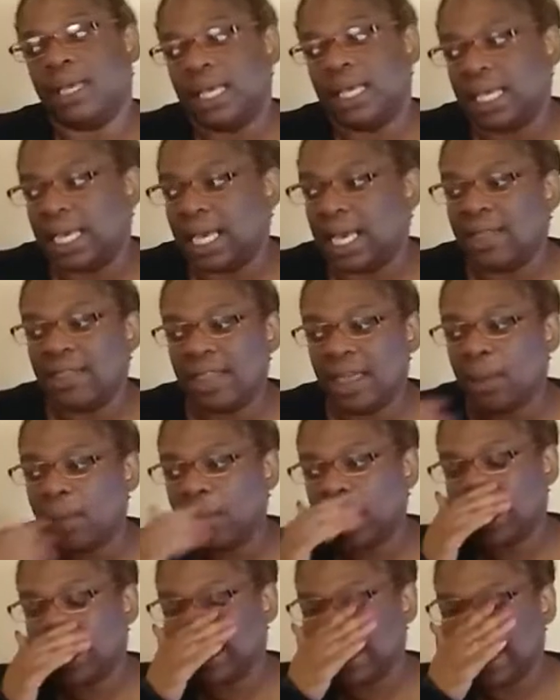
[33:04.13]
yeah, they were
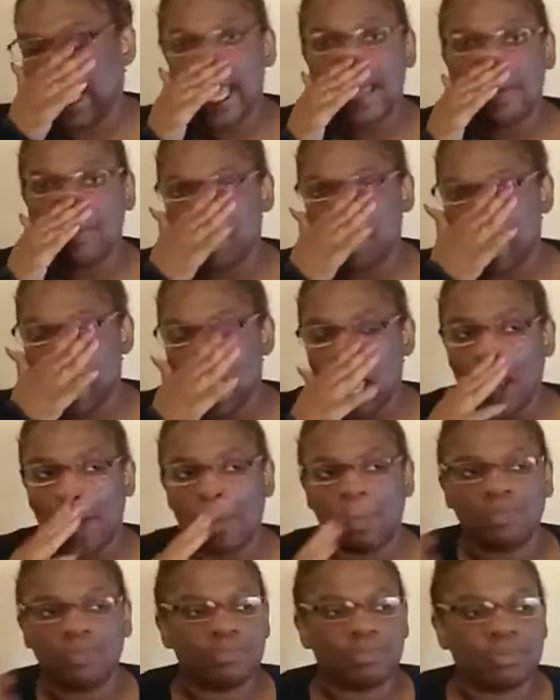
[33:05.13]
in debt, but
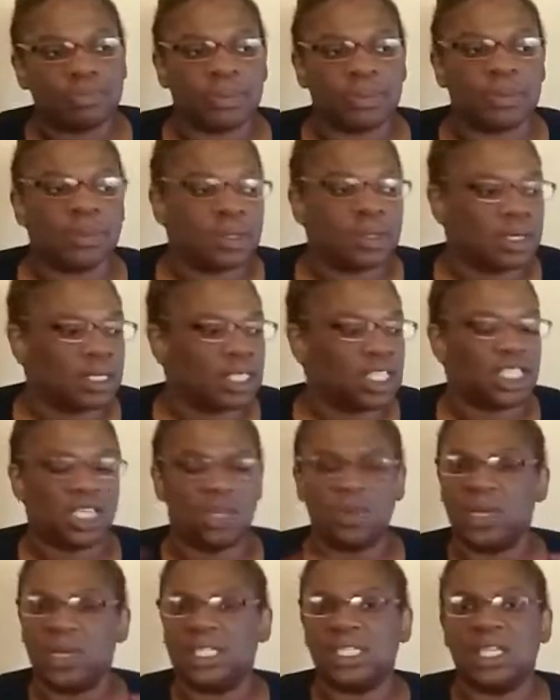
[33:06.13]
she
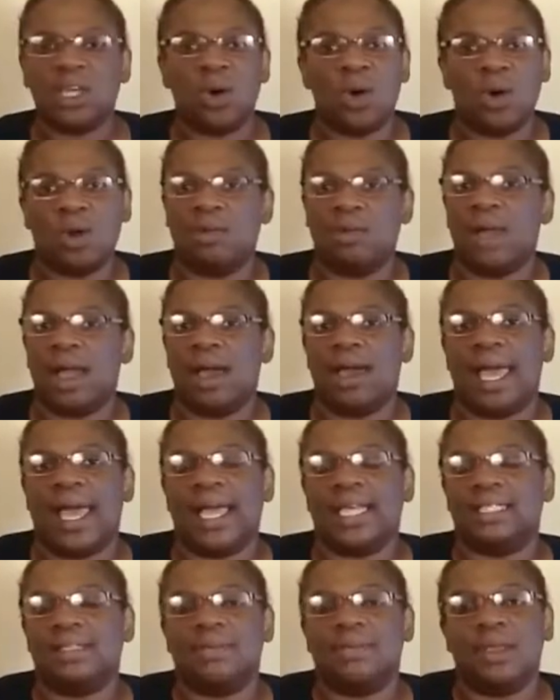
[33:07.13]
wasn't going around
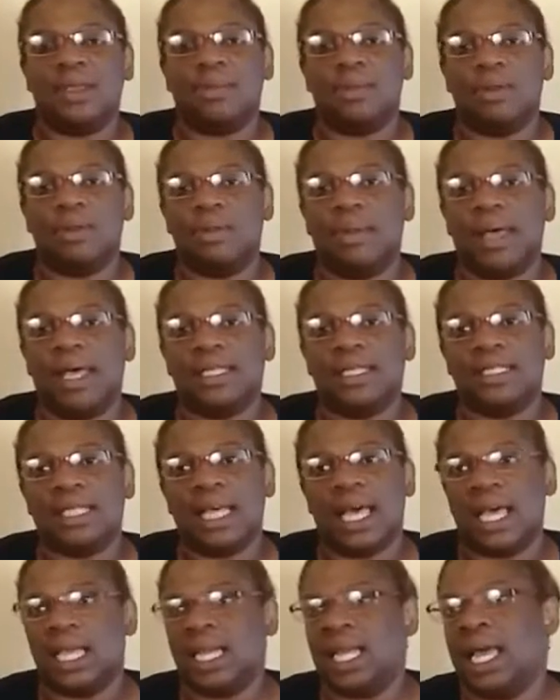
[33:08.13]
asking people about
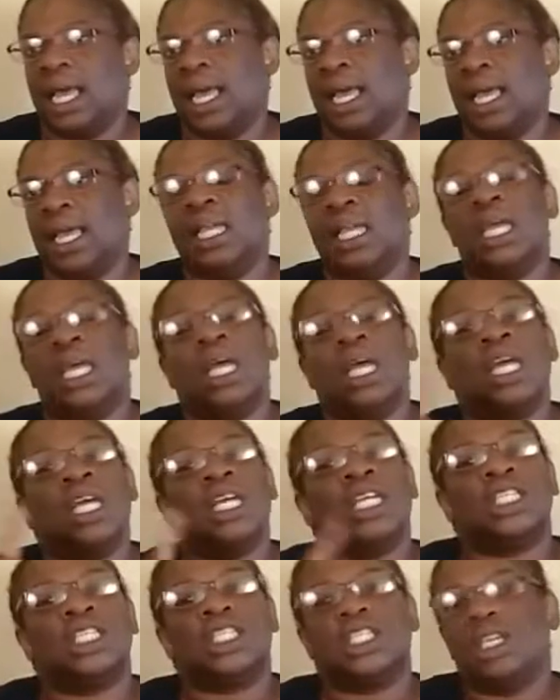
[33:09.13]
cyanide.
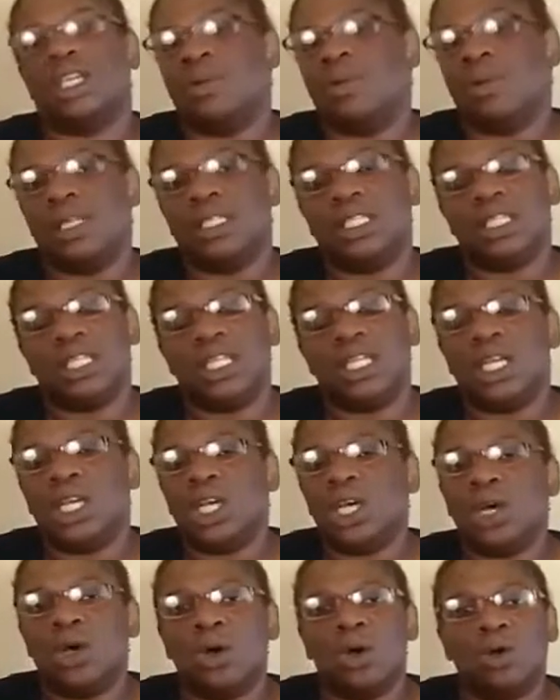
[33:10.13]
She didn't
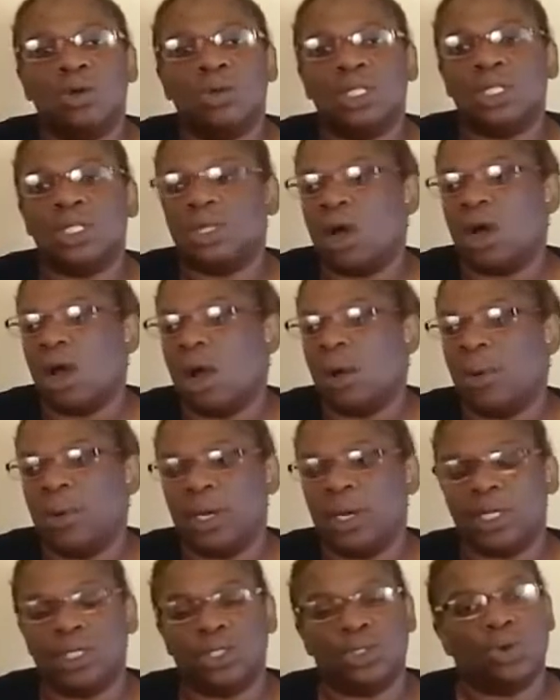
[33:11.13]
go to the
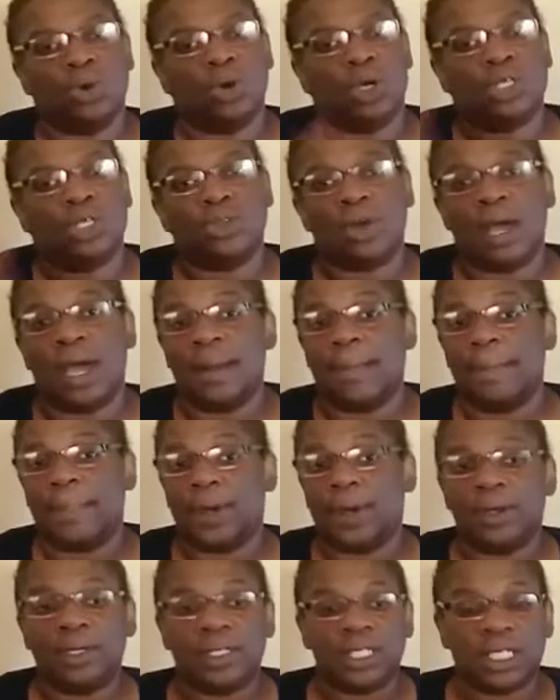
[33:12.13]
hardware store trying to
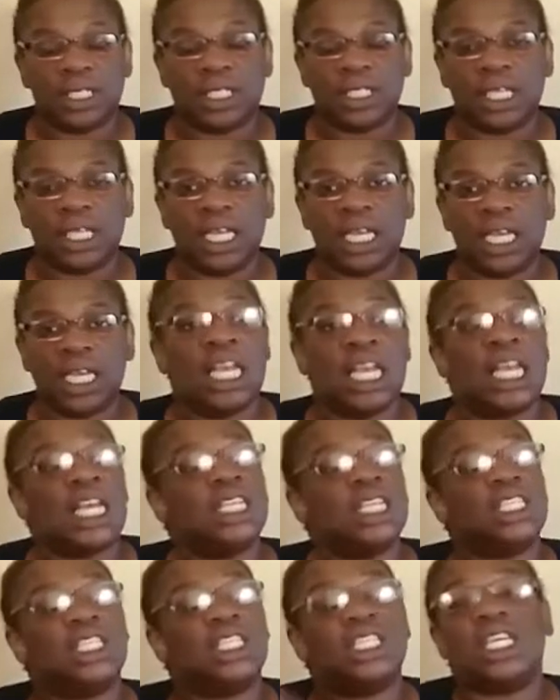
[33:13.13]
purchase it.
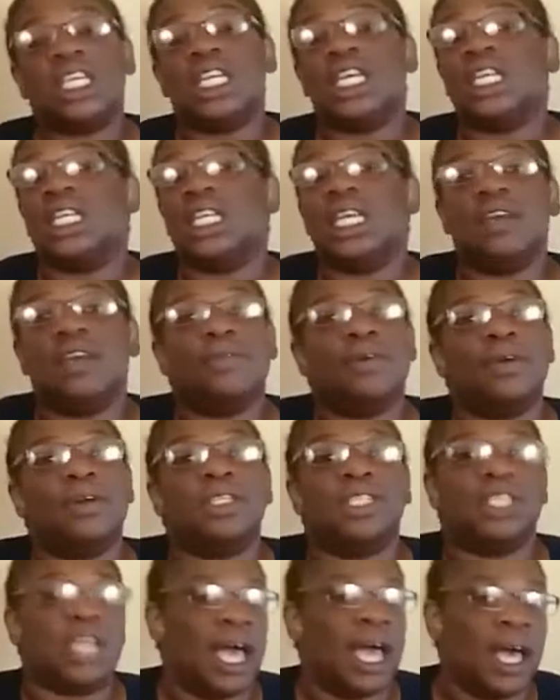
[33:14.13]
She didn't give her
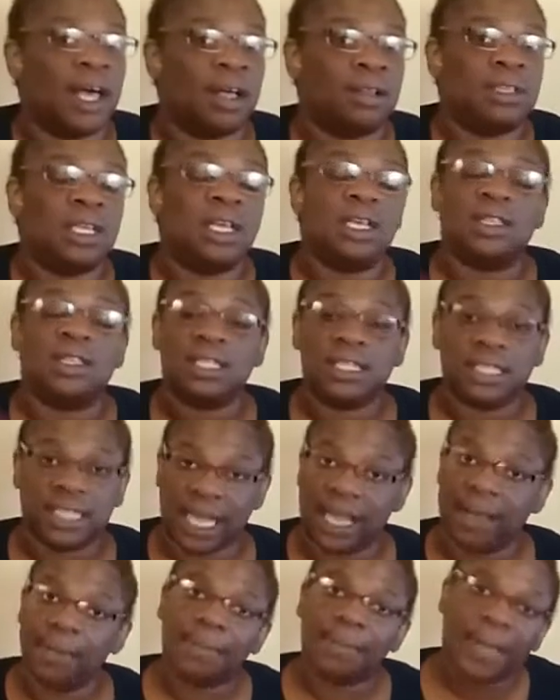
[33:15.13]
child the
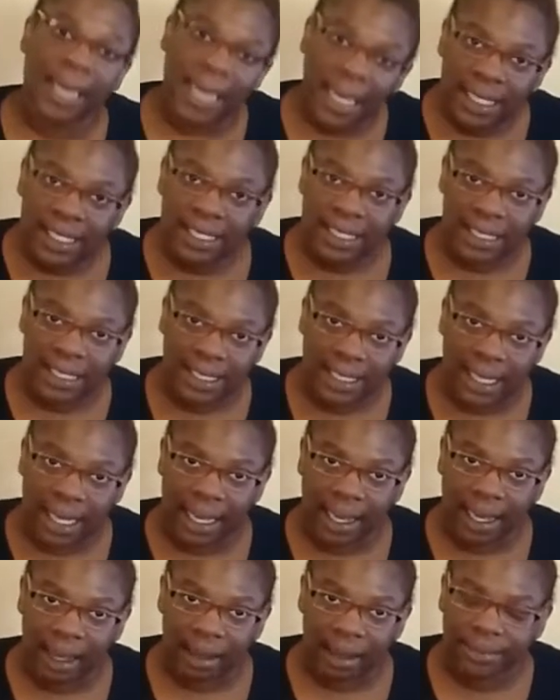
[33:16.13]
damn pixie
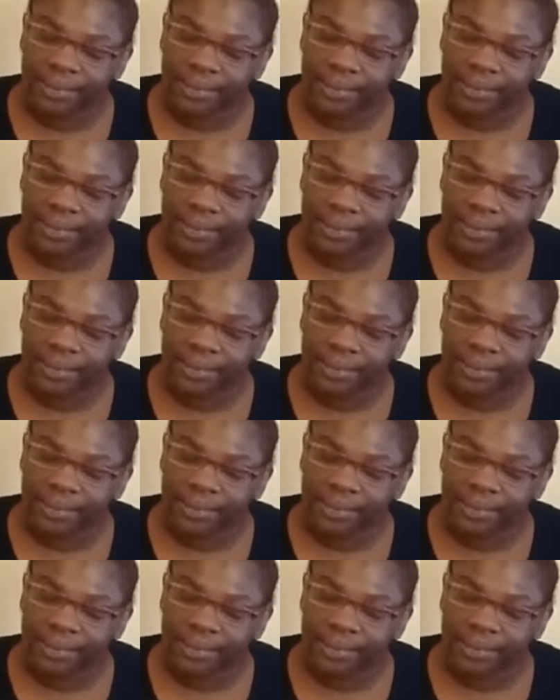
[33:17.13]
stick.